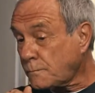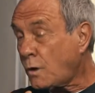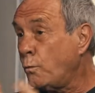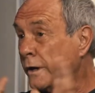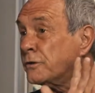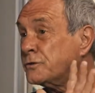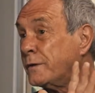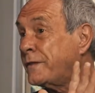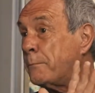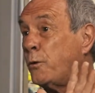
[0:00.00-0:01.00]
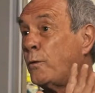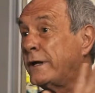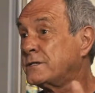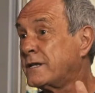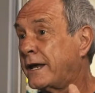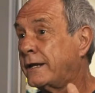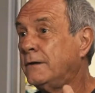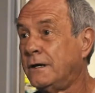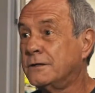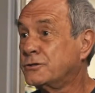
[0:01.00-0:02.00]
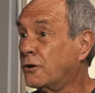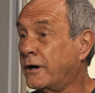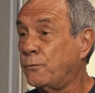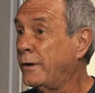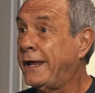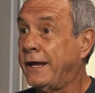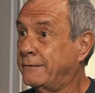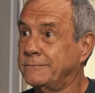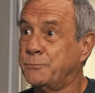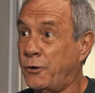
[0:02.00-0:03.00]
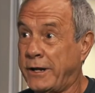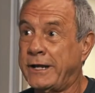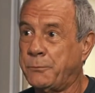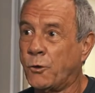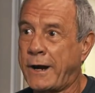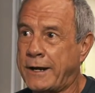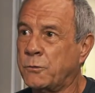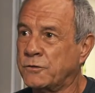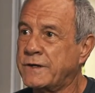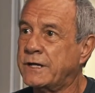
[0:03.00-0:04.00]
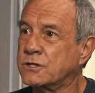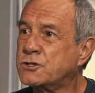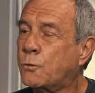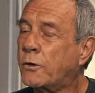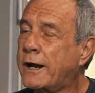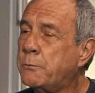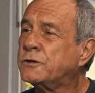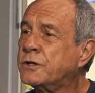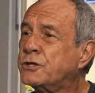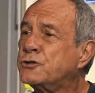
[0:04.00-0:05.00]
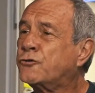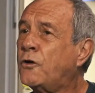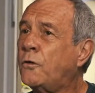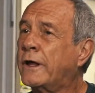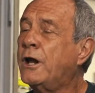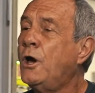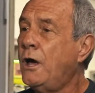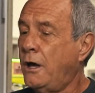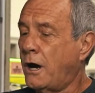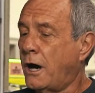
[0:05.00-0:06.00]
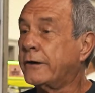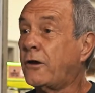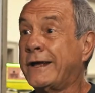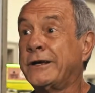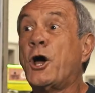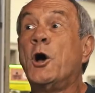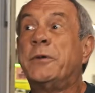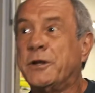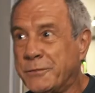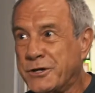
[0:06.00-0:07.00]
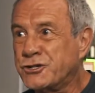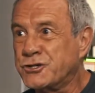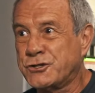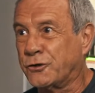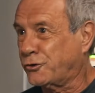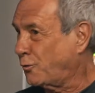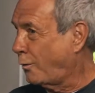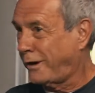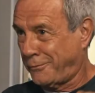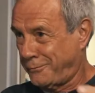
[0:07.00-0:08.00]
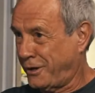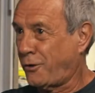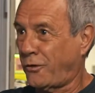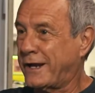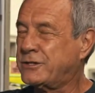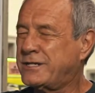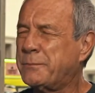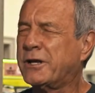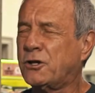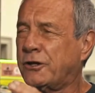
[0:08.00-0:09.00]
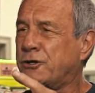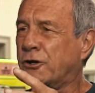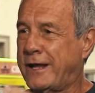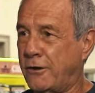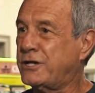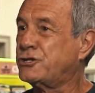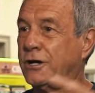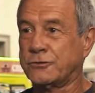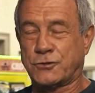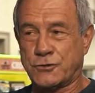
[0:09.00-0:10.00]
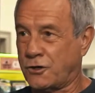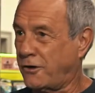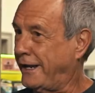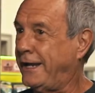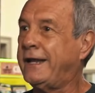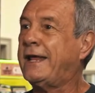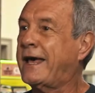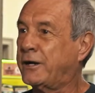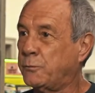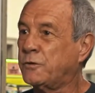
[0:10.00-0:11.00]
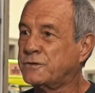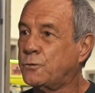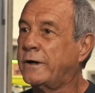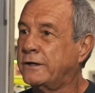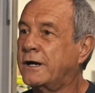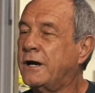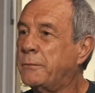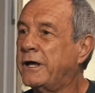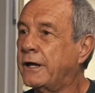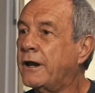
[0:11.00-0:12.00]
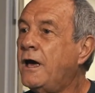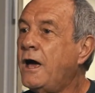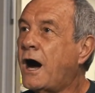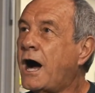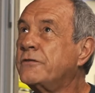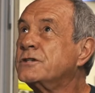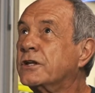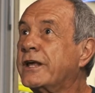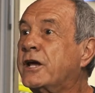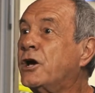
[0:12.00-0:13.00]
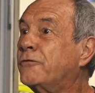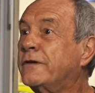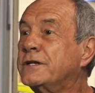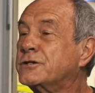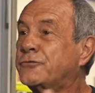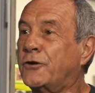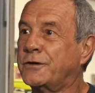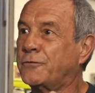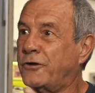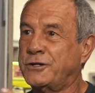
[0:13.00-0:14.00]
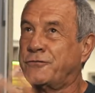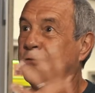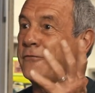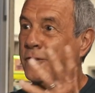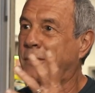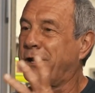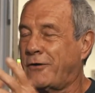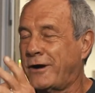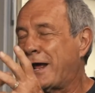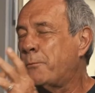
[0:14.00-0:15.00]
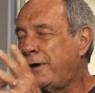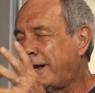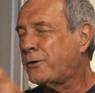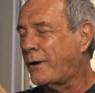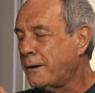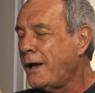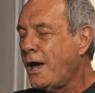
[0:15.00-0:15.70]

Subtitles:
we also at that point say, sorry, we can't bring any more animals in. So we're able to control it, unlike an open admission shelter where, like typically your county shelters are any animals going to come in. Obviously, COVID has thrown a wrench for everybody right now. But anyway,